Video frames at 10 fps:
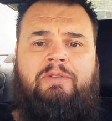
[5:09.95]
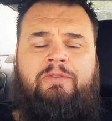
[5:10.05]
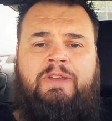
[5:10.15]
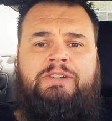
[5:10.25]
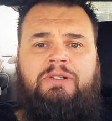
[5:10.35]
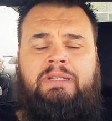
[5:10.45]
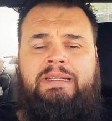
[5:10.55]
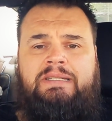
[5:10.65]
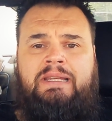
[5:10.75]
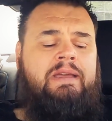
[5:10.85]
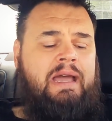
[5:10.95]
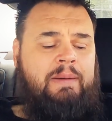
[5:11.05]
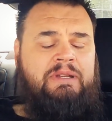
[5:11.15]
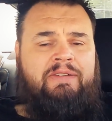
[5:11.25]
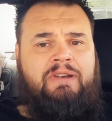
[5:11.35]
feature list.
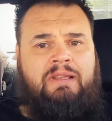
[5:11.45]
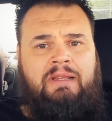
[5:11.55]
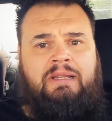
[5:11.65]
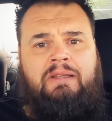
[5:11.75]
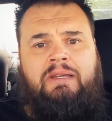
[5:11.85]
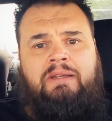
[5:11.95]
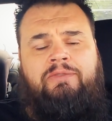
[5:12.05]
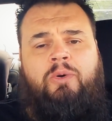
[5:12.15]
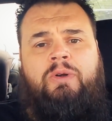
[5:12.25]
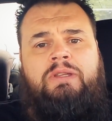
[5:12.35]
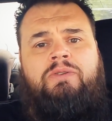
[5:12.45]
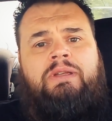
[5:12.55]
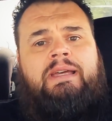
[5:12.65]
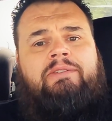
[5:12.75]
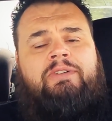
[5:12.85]
I'm definitely looking forward to
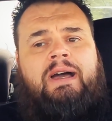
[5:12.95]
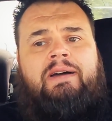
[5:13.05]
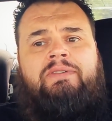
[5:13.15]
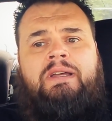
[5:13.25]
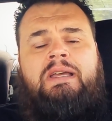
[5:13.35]
UConnect 5.